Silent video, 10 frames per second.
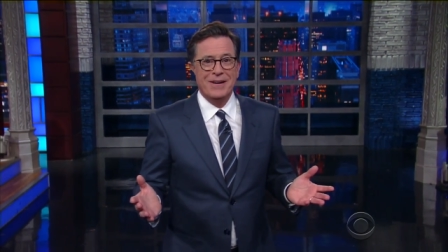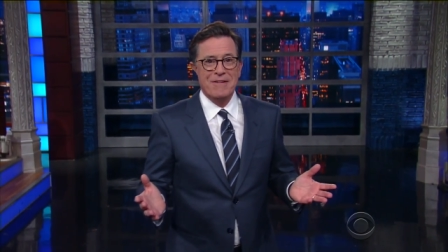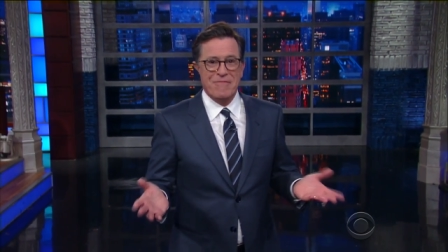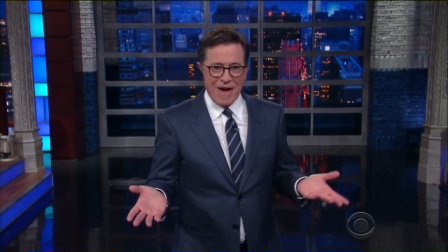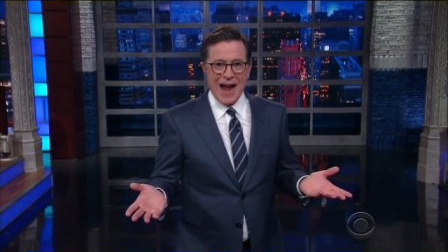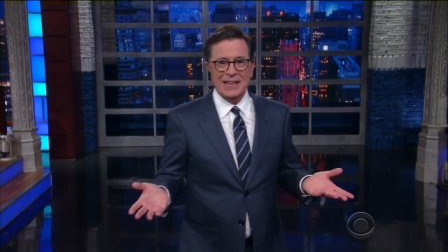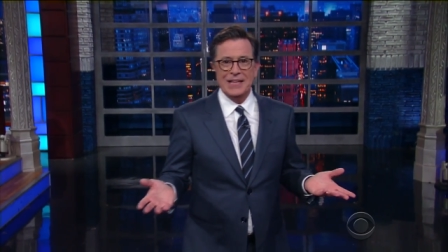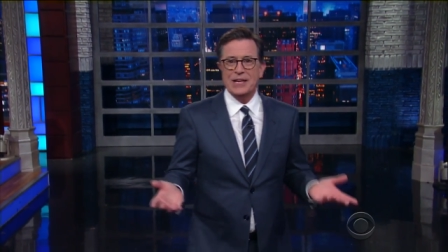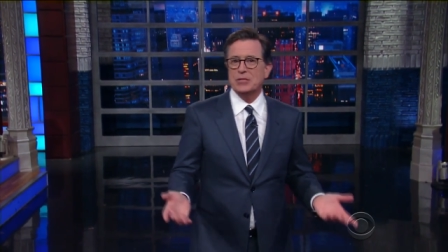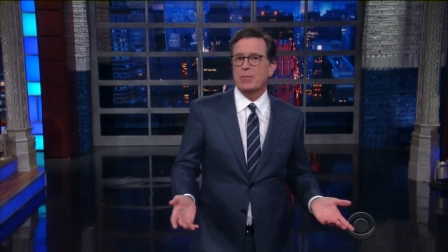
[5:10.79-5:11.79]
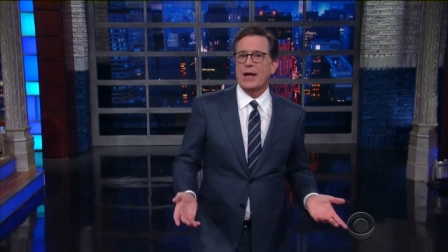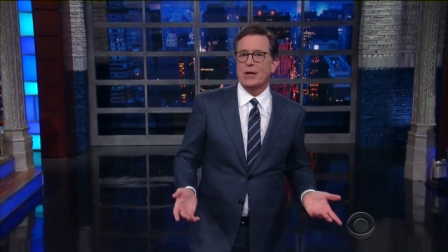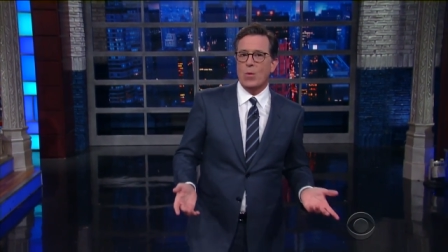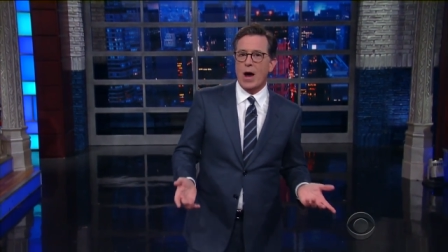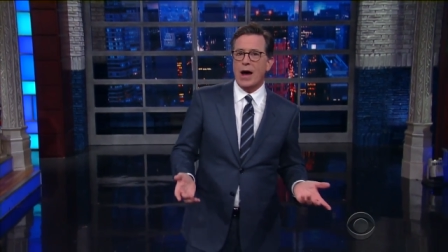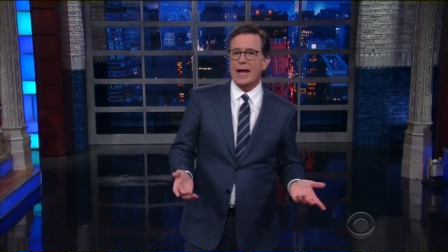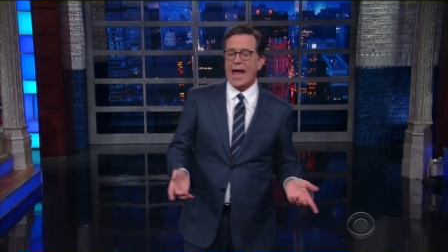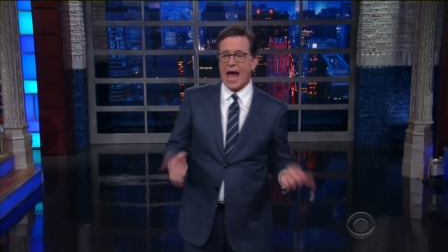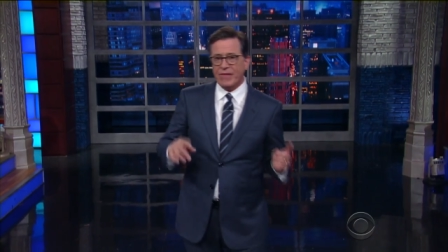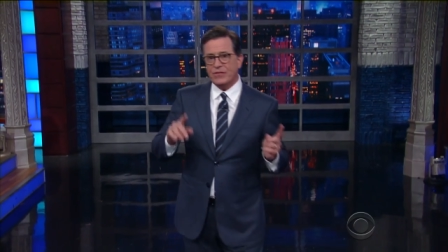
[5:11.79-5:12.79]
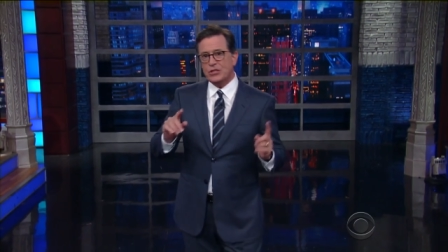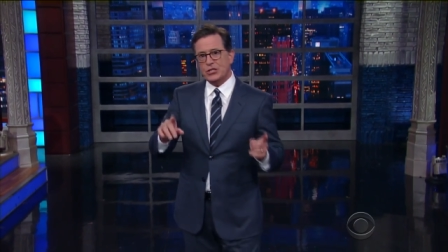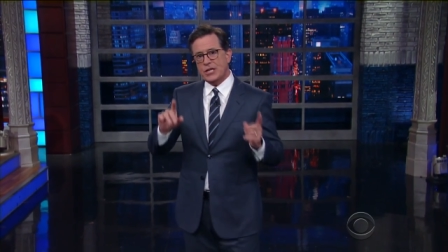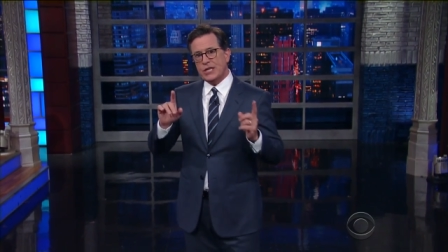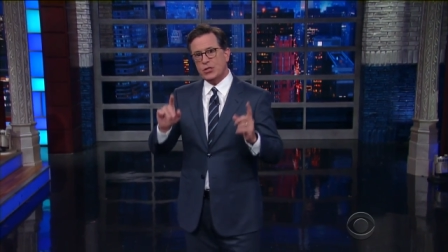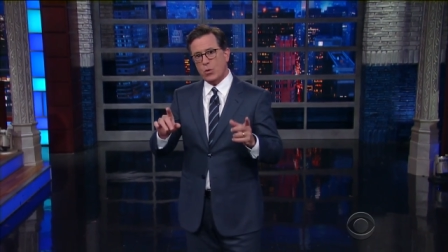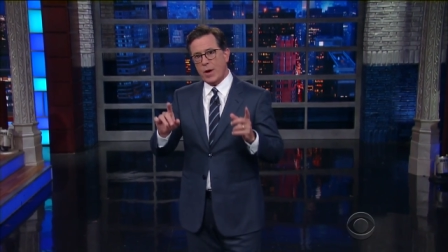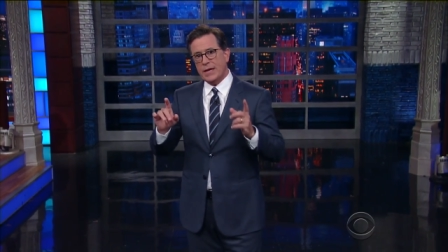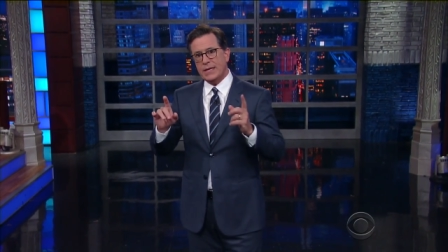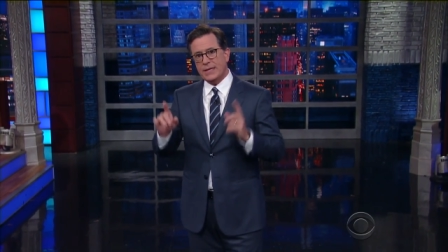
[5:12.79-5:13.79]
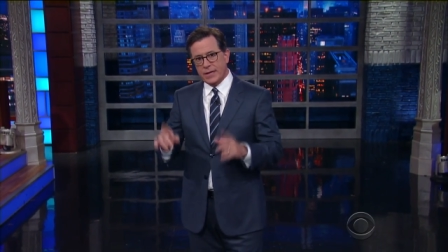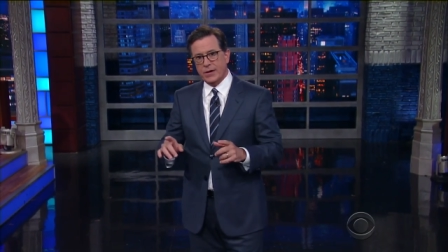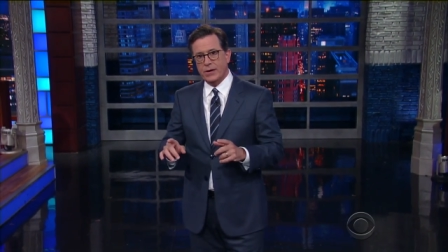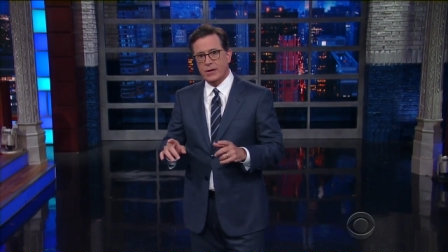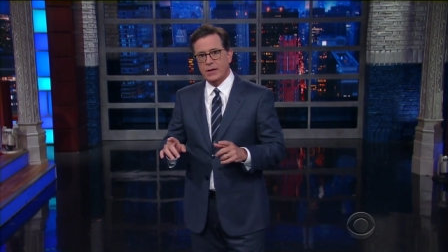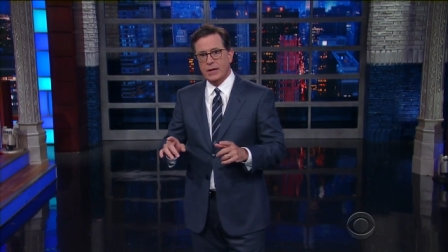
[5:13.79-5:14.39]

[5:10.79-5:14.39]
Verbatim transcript: finally explained why, at the G twenty dinner,